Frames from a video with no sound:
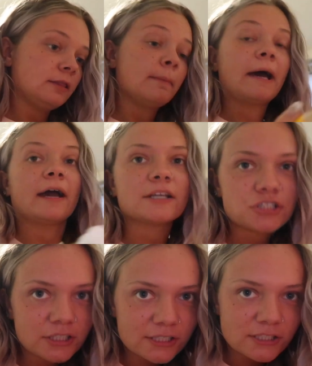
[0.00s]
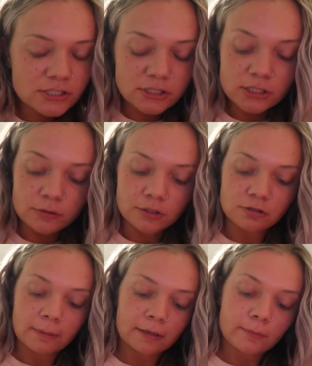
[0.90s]
The packaging is so
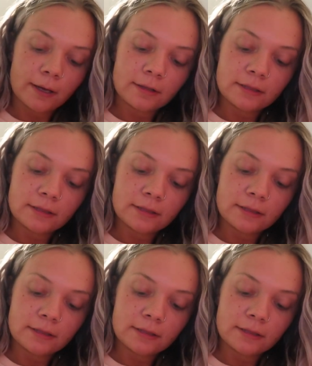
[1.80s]
cute, by the way.